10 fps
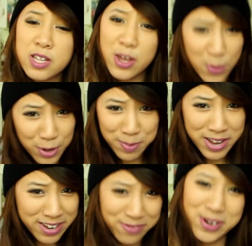there will be
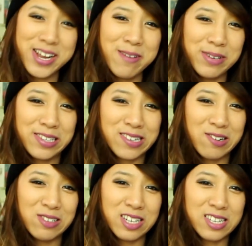a giveaway coming
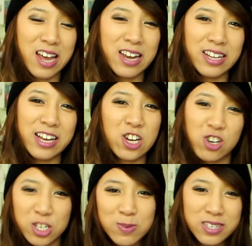soon, just kind of like a
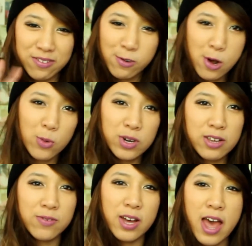Christmas giveaway or
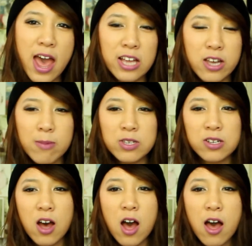whatever, and I've just
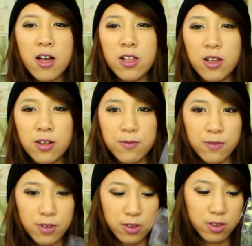got
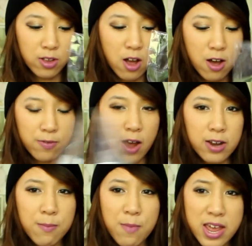a lot of
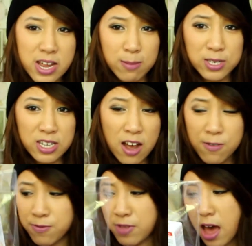kind of makeup
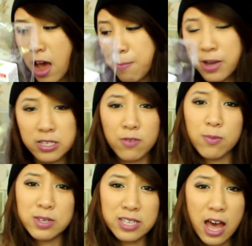stuff that I picked up
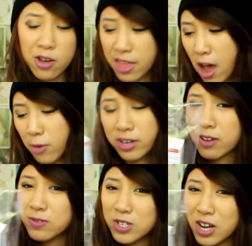from the sale that I want to
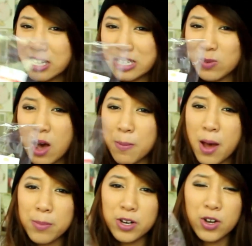give to you guys as well.
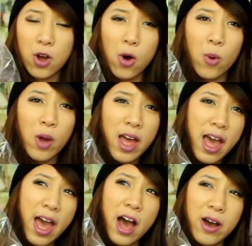But I'm going to go
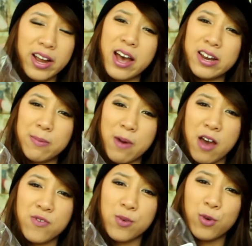out and kind of
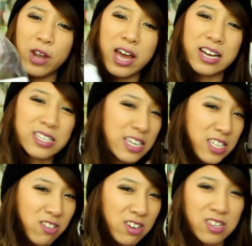buy a few more like
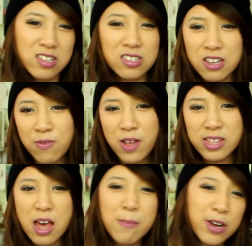accessories and stuff
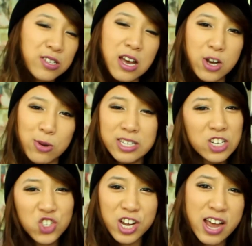like that, because I know
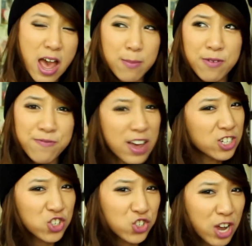essentially I am a
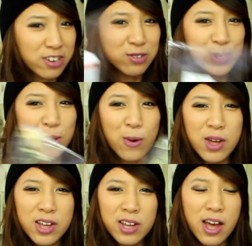fashion channel, so
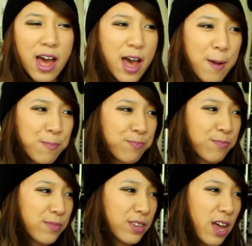
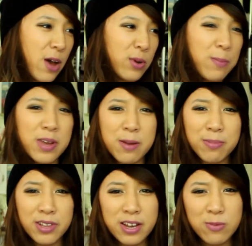it wouldn't be
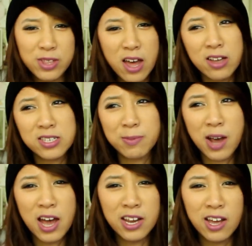complete without some
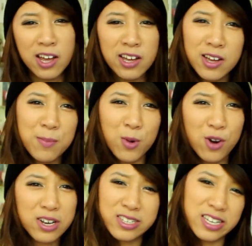kind of
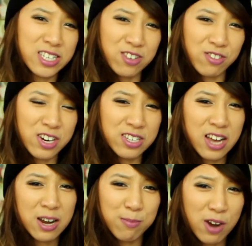more accessories,
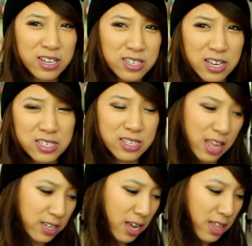kind of bracelets,
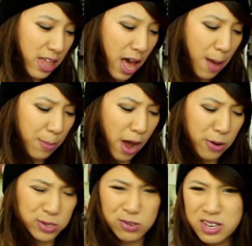things like that. But I
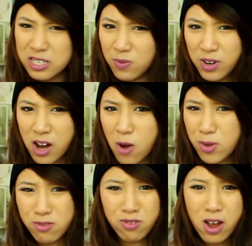also need to figure out
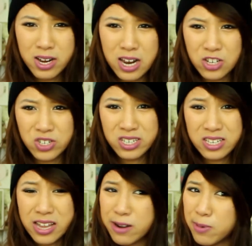whether or not I can actually
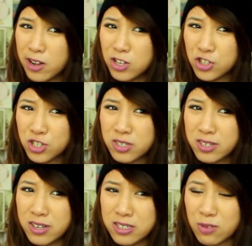send nail polish
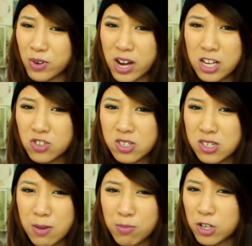to different countries,
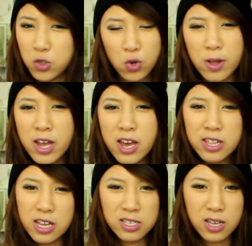because I'm pretty sure
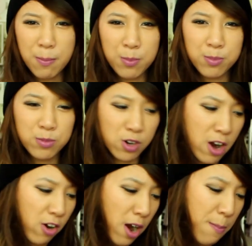there's some
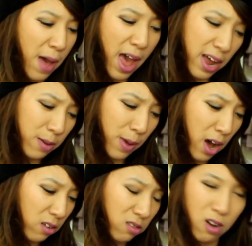cray cray ban
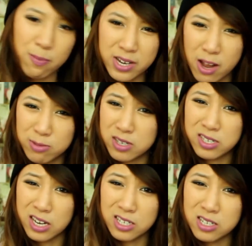about not being able to
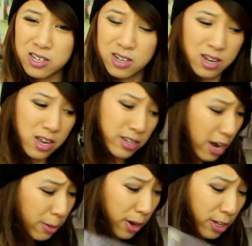send
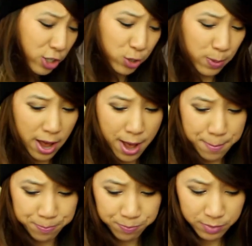nail polish. But
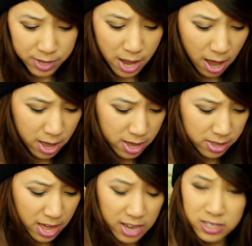yeah,
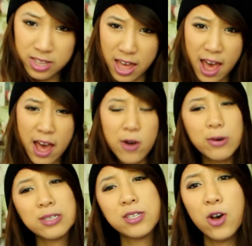that's that.
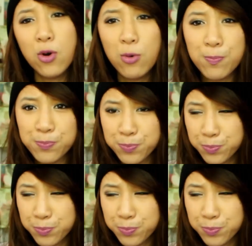Also,